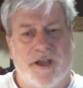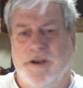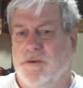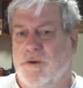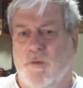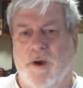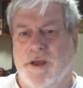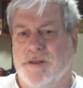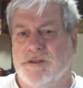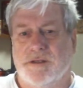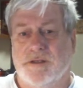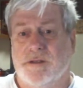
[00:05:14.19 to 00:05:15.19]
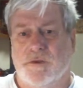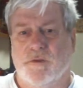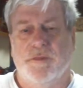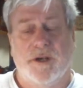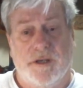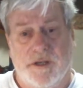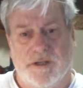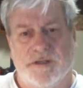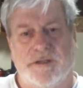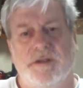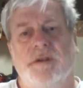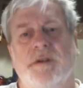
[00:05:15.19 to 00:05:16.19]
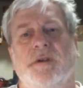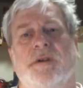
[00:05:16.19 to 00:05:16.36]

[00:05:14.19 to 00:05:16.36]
I don't know why this is true, but it is.